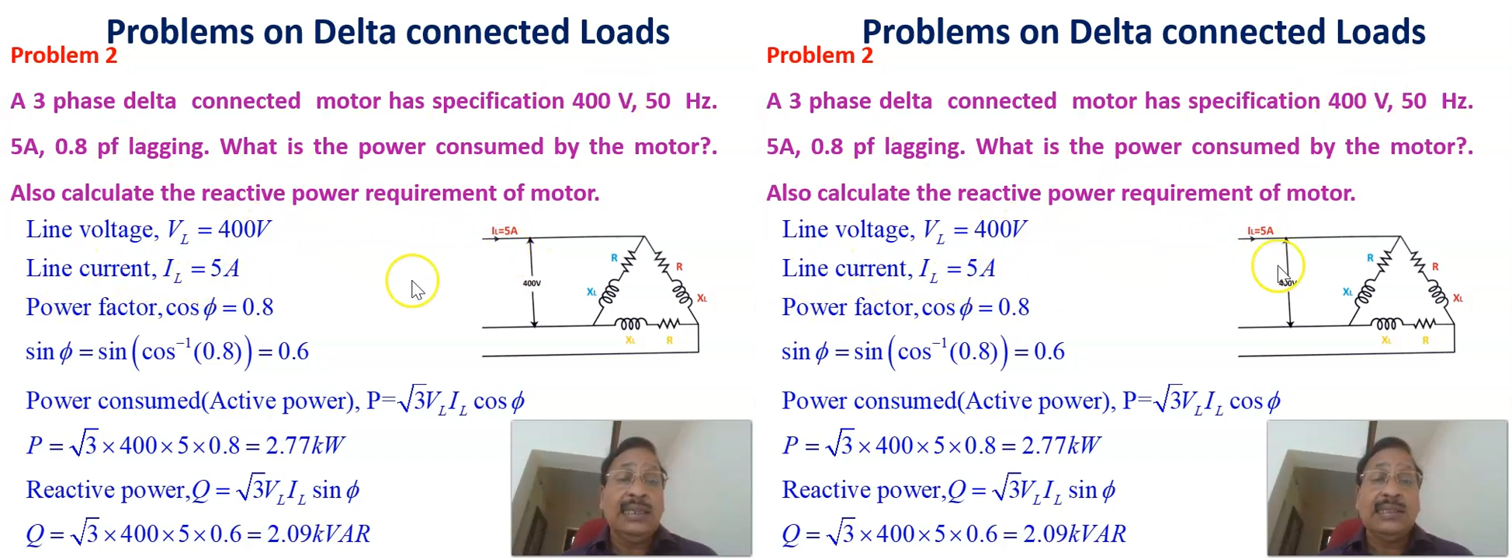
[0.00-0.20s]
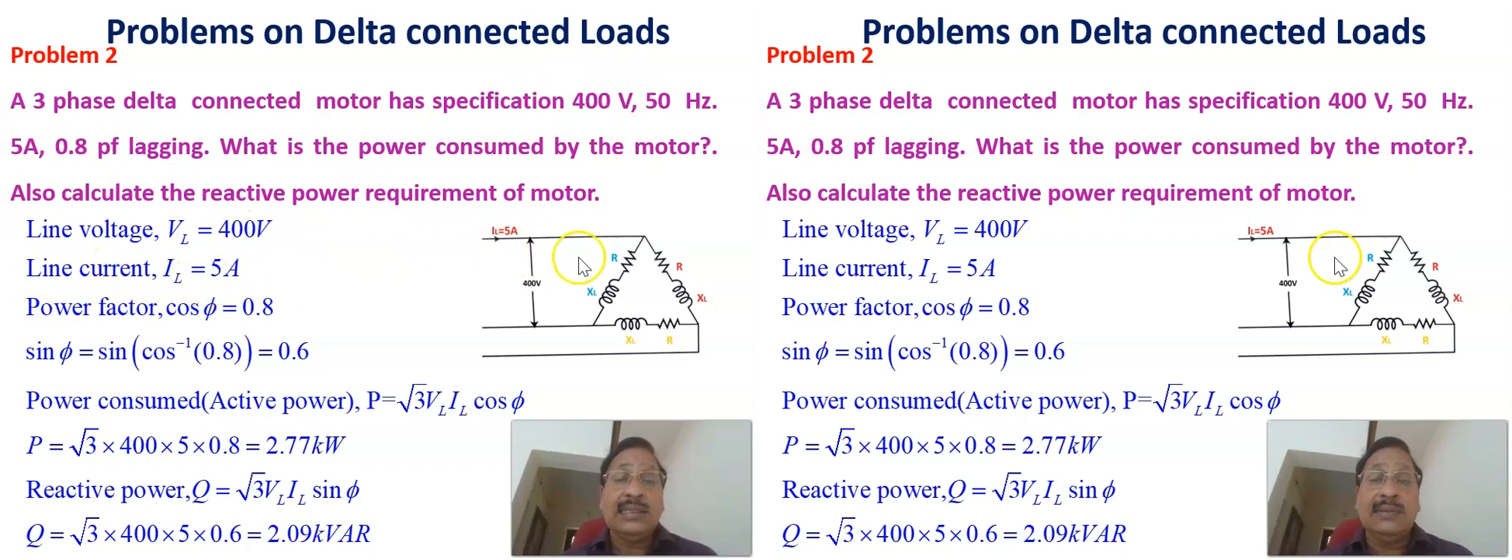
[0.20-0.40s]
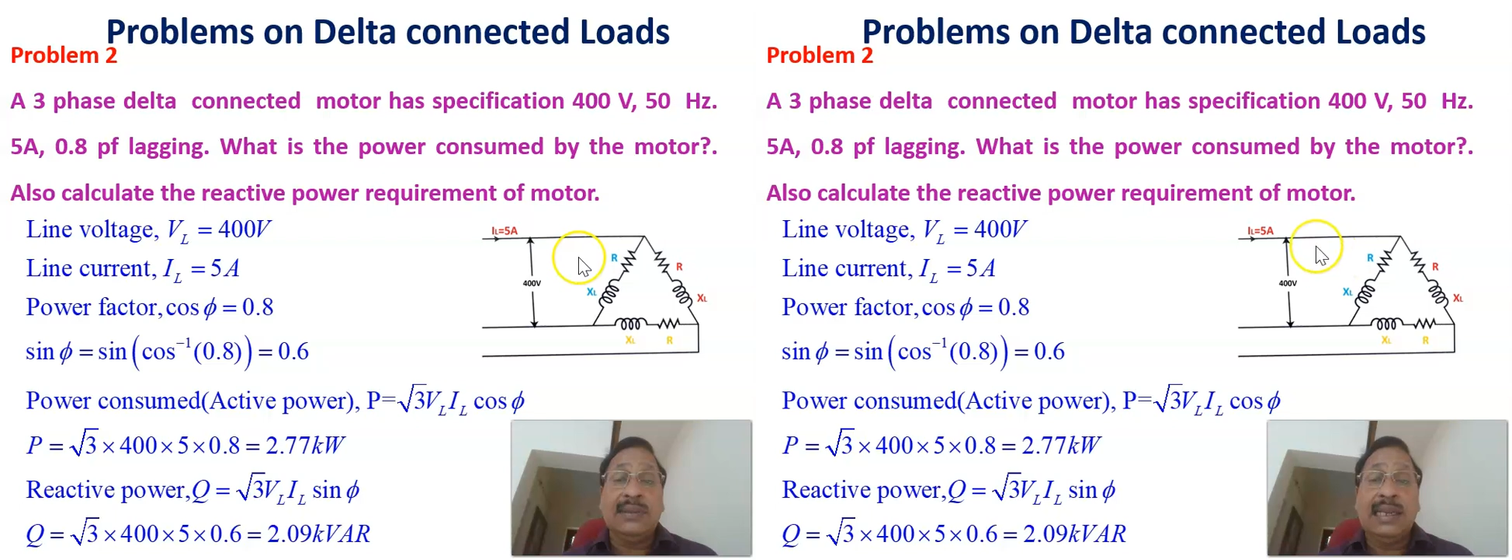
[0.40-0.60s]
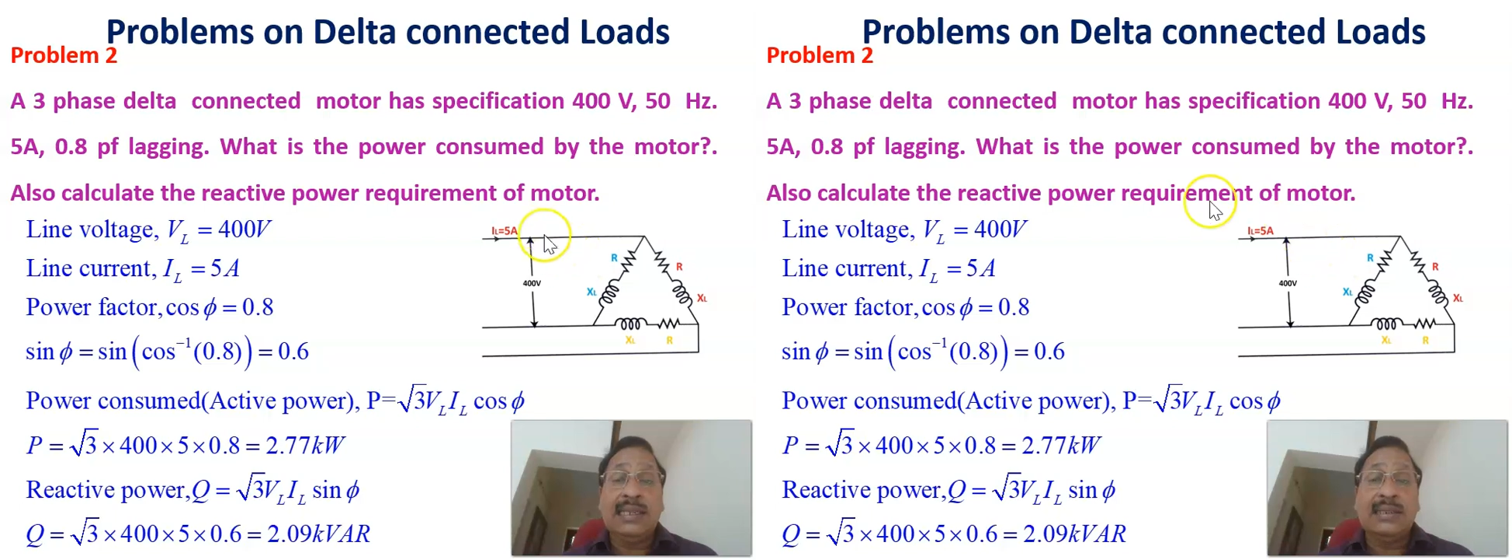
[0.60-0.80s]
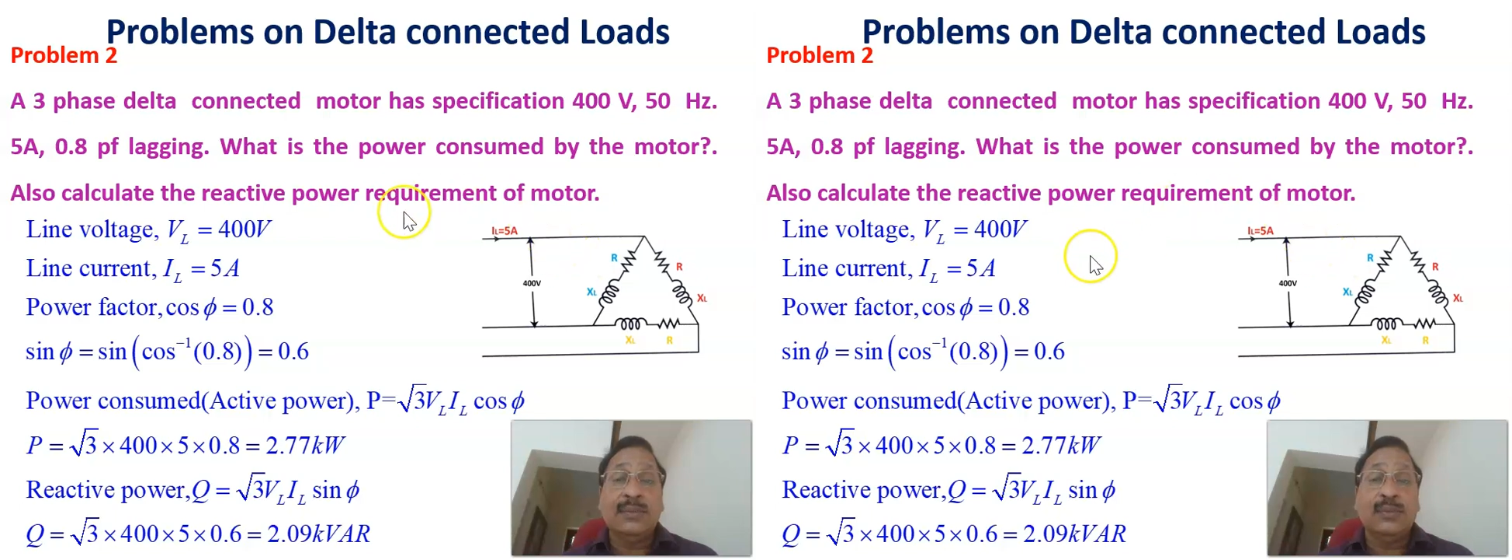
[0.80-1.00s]
is given
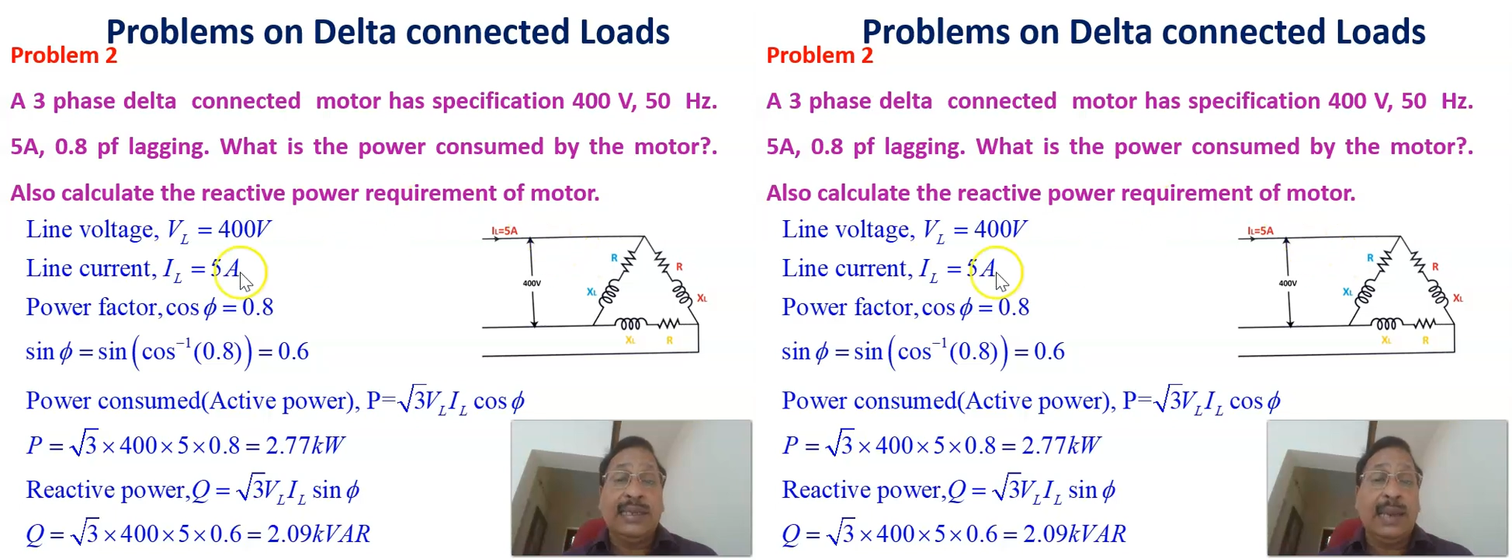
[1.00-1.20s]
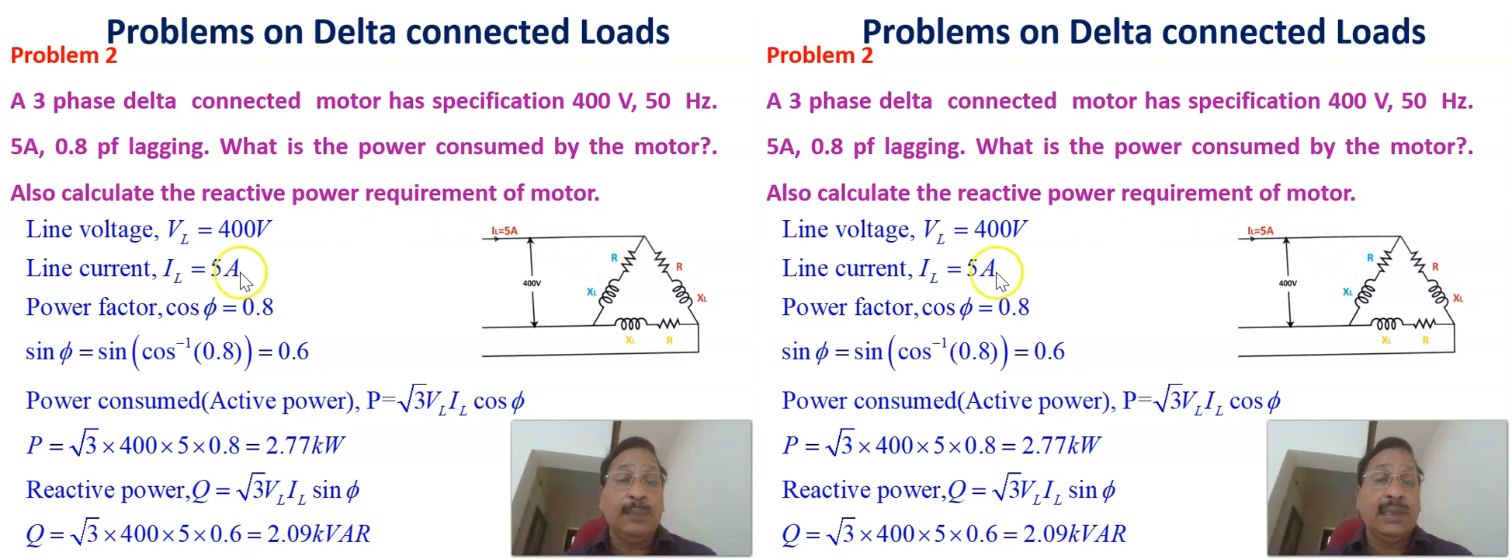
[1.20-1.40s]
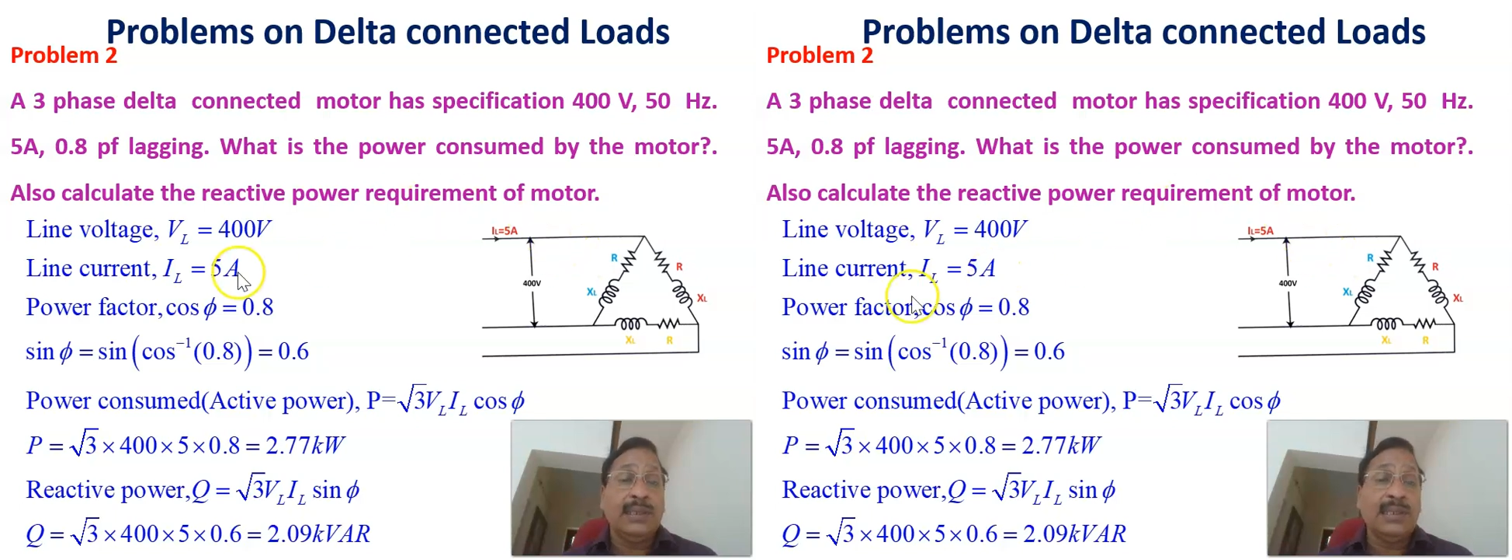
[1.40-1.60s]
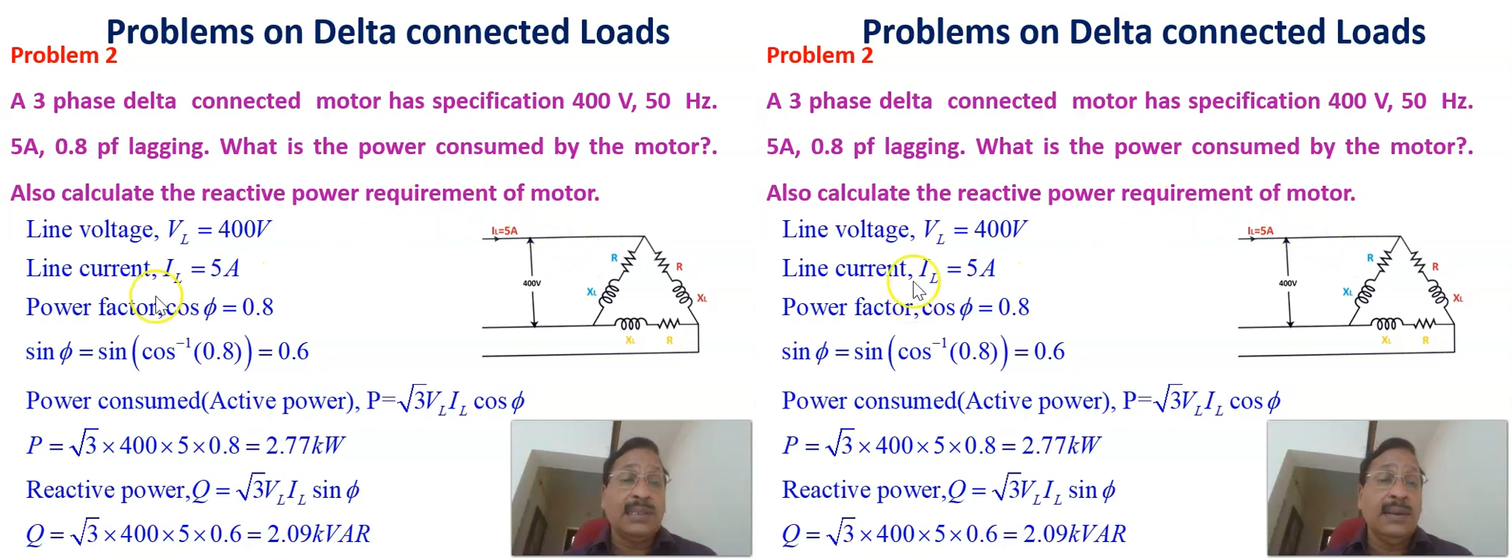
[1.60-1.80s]
as 5 amperes,